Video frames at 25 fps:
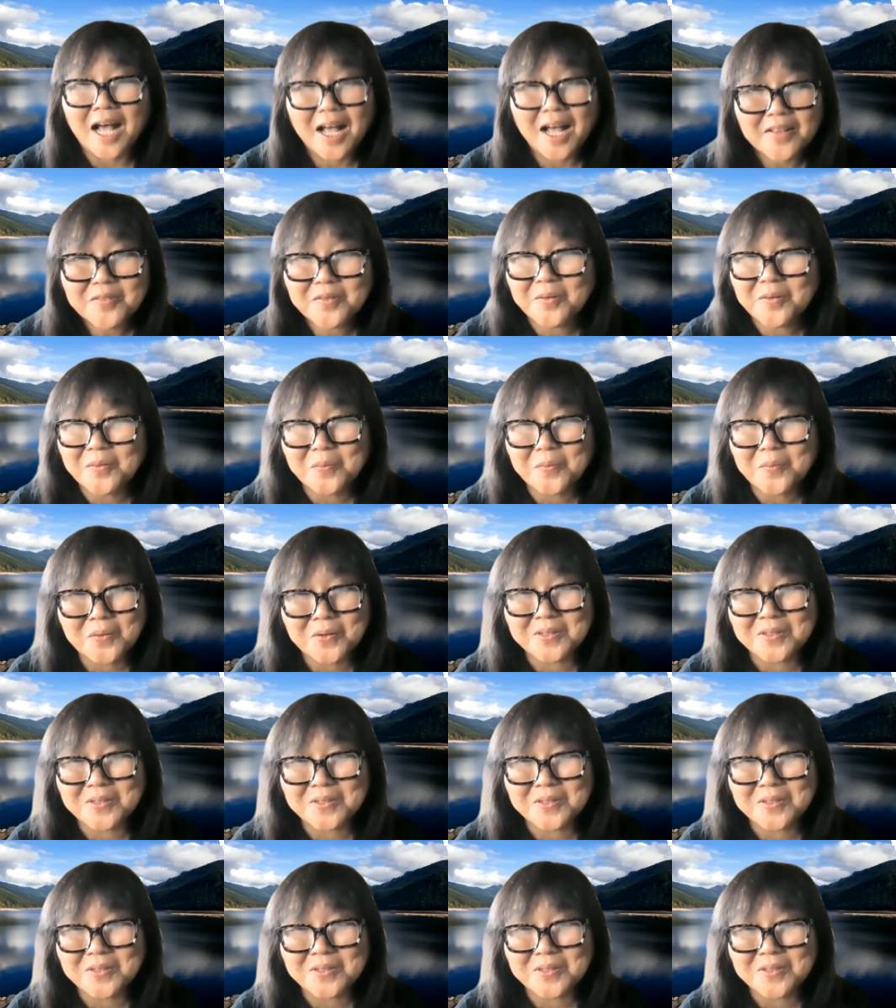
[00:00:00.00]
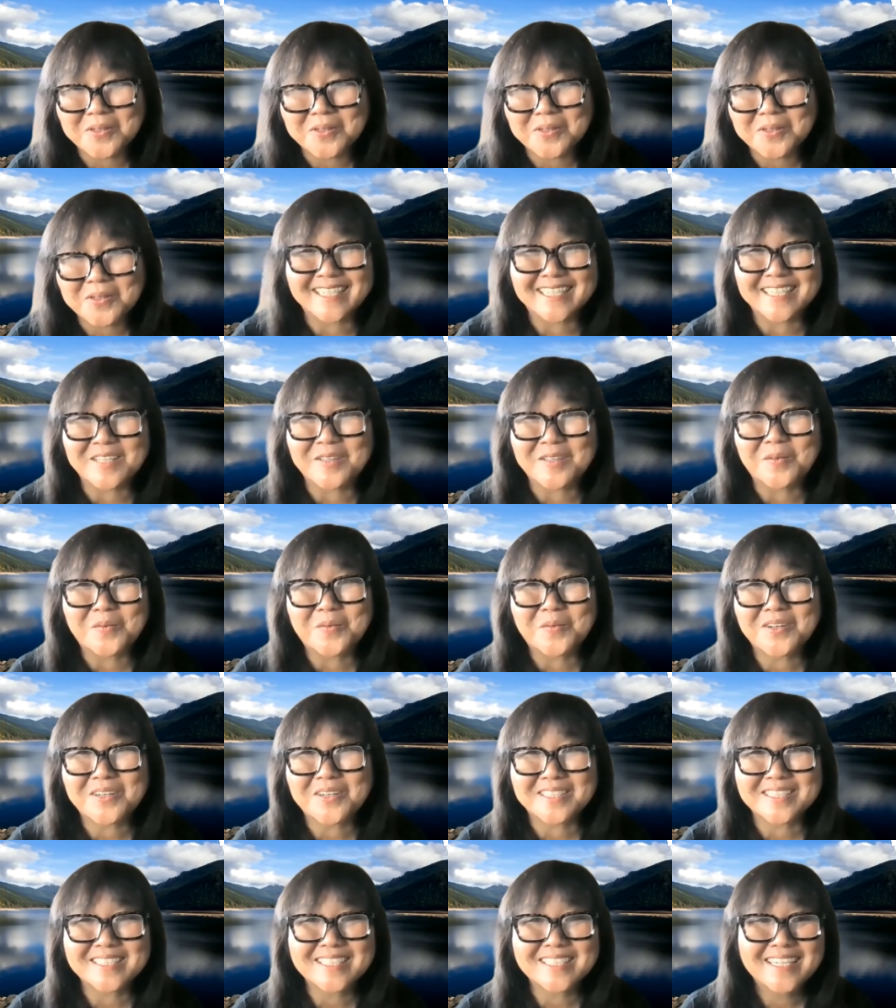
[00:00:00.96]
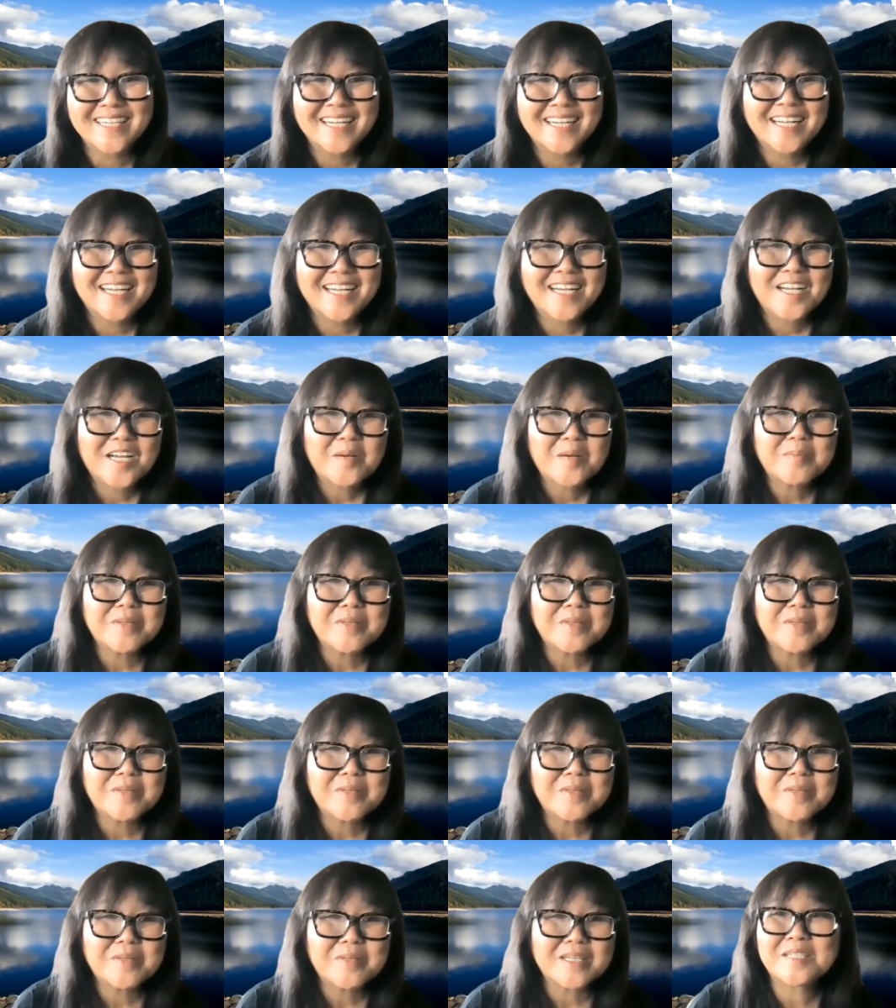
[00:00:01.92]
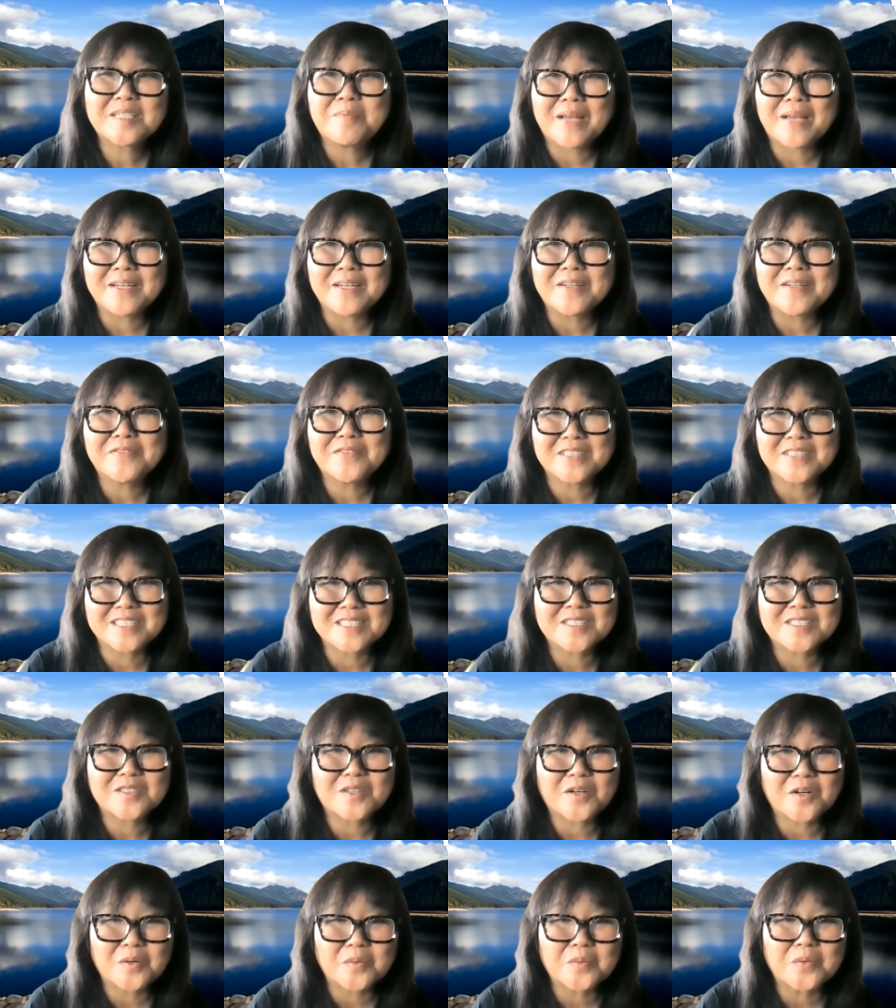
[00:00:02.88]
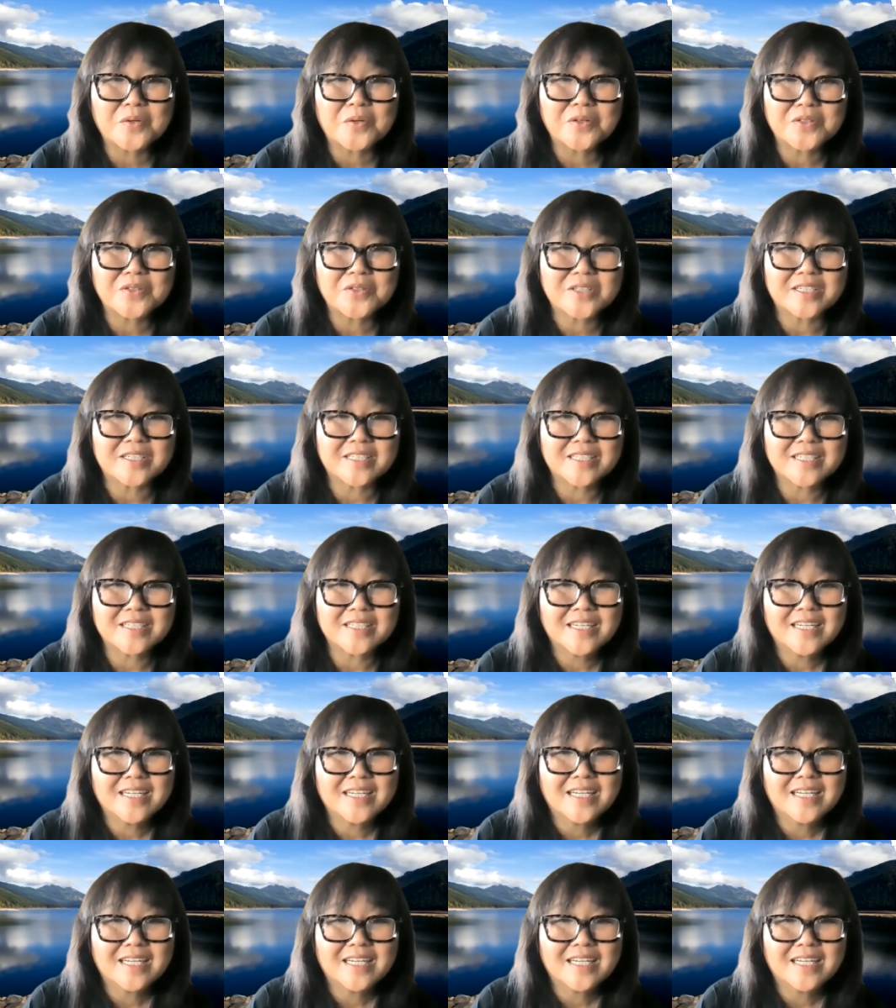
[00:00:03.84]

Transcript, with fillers: not the worst thing in the world because the benefits are worth it,